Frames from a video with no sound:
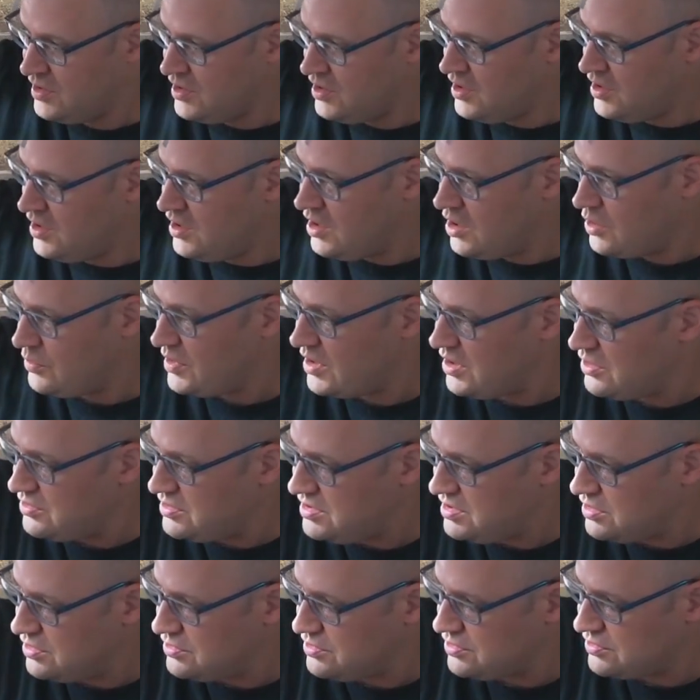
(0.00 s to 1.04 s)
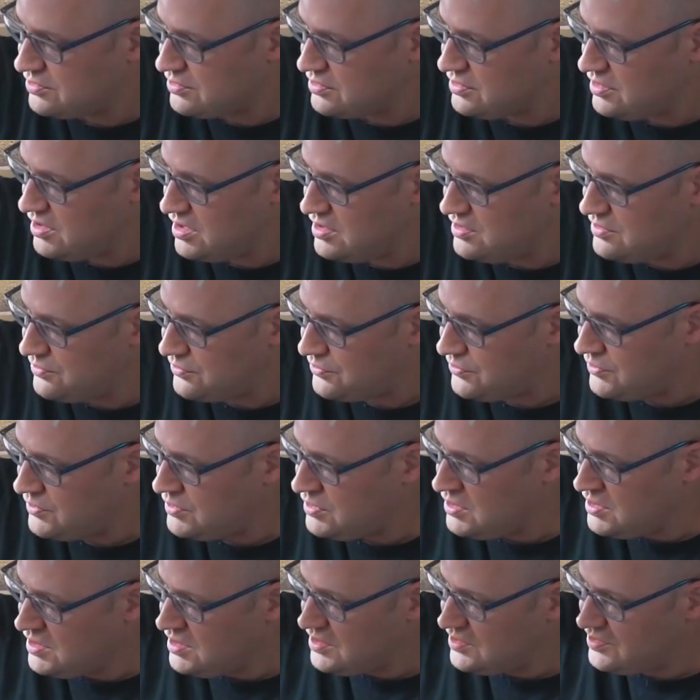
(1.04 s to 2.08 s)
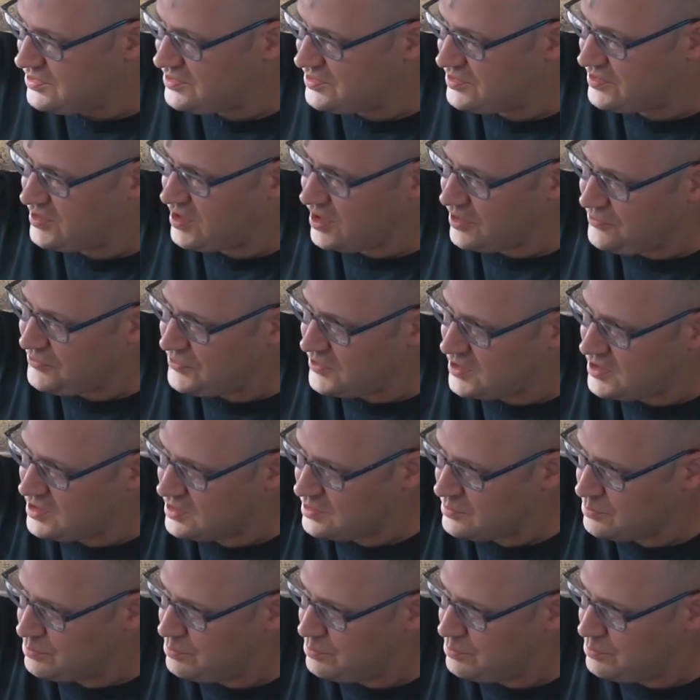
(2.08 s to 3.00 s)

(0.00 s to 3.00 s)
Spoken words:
Our goal is to grow large